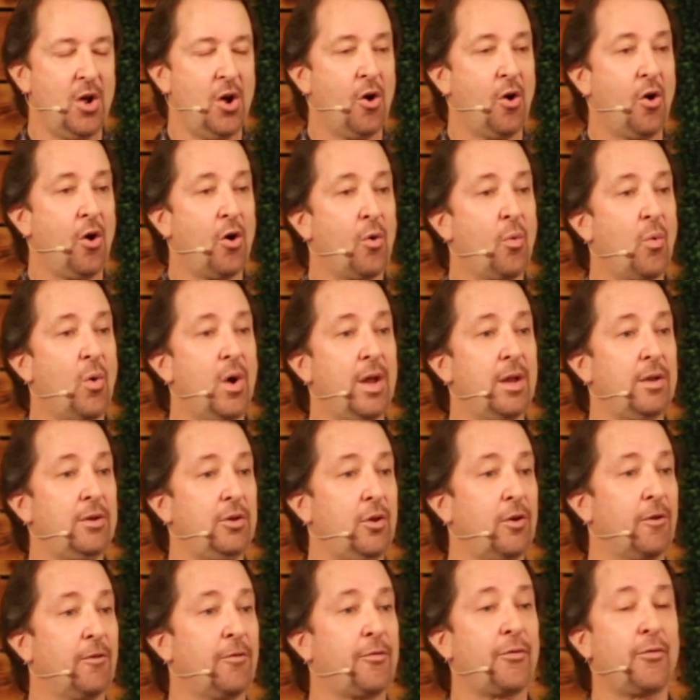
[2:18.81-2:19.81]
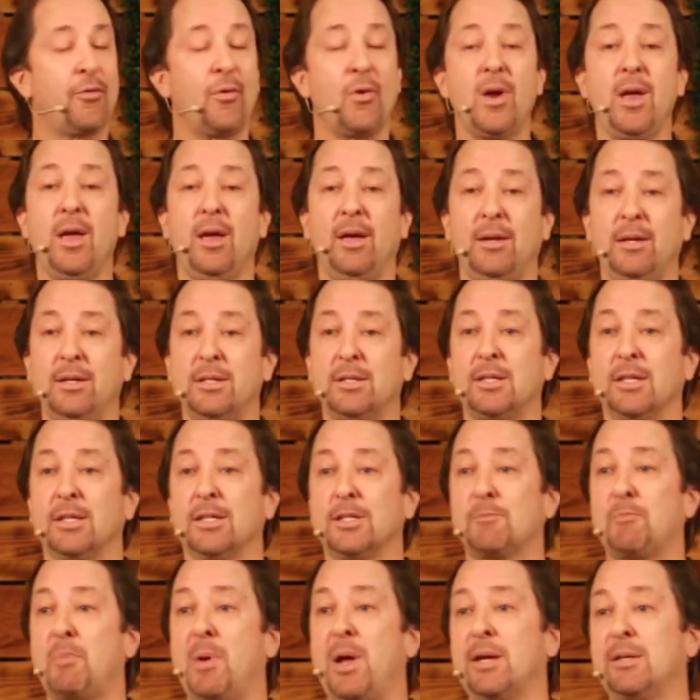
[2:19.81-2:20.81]
Or what your friend is
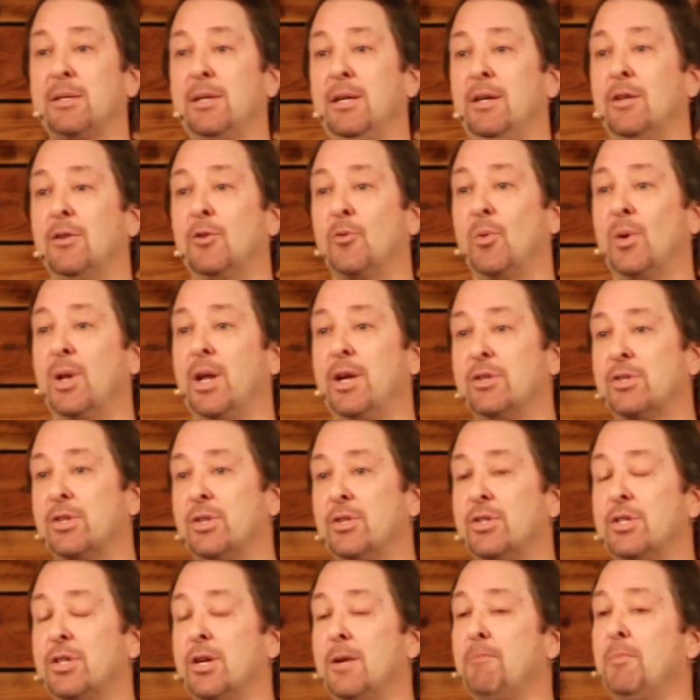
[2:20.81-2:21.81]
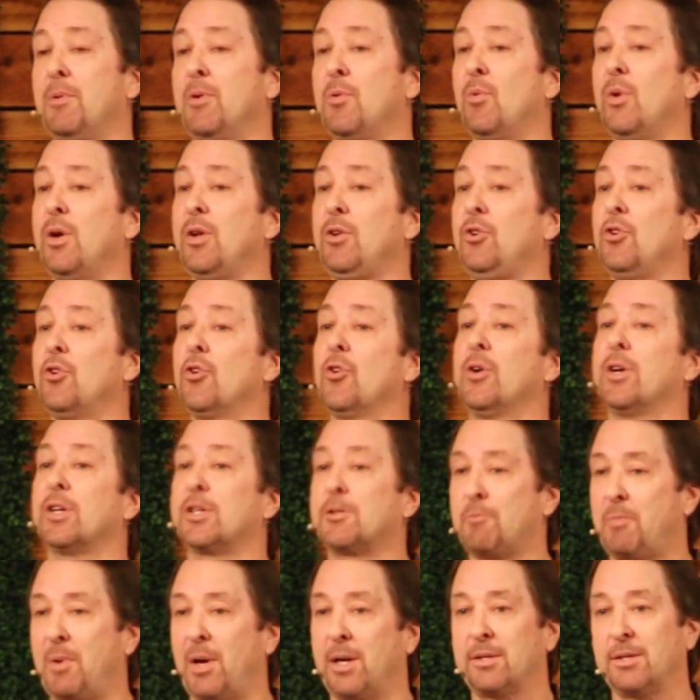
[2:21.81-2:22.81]
expecting in the relationship and what you're
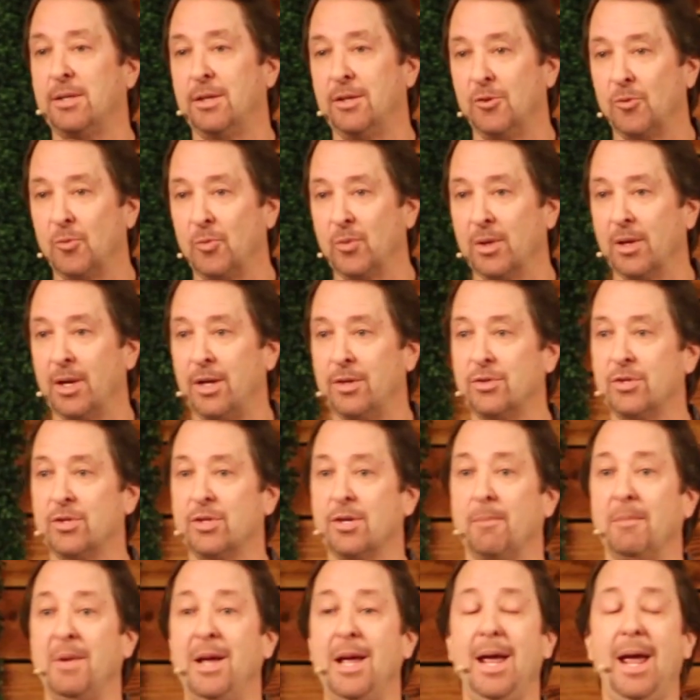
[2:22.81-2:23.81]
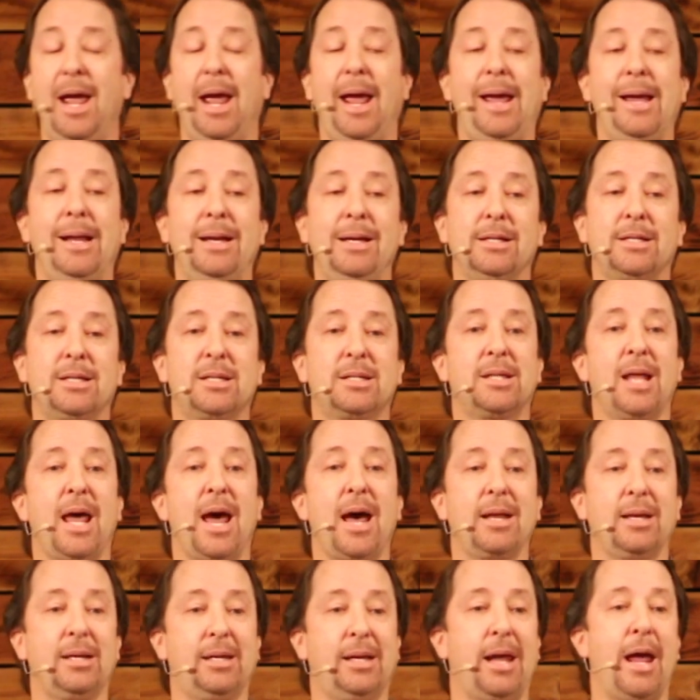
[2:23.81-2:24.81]
expecting in a relationship. And it's
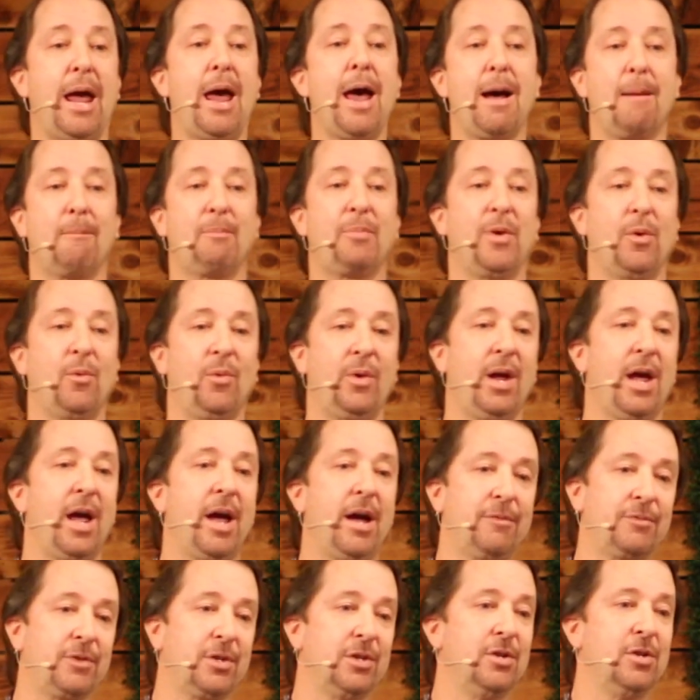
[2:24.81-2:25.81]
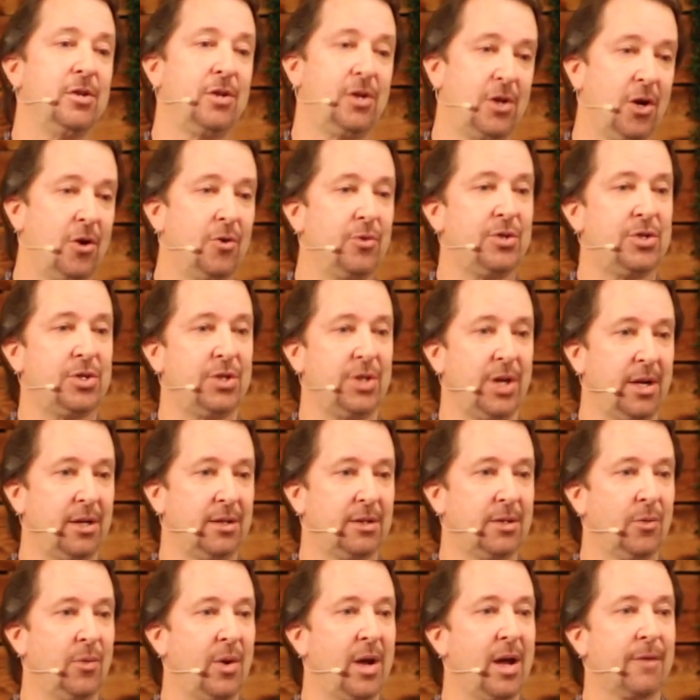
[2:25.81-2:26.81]
that gap that we have to
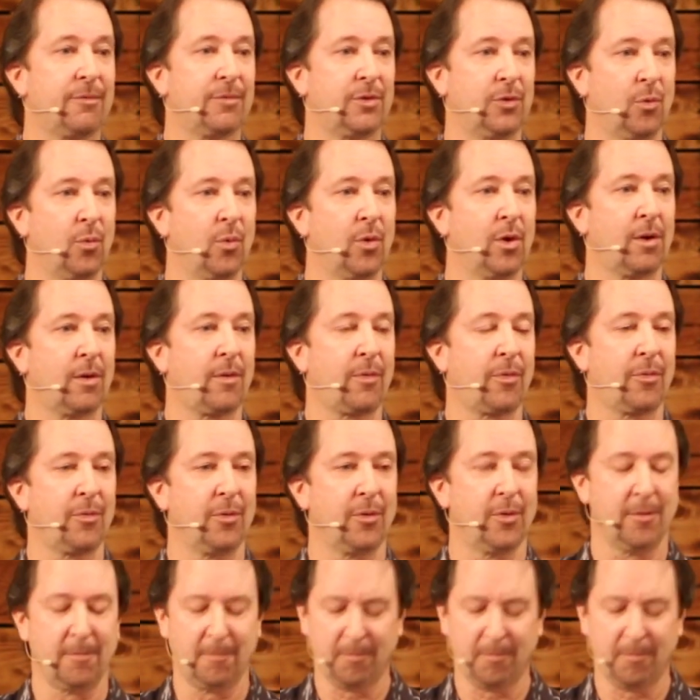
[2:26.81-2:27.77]
negotiate, that we have to work through.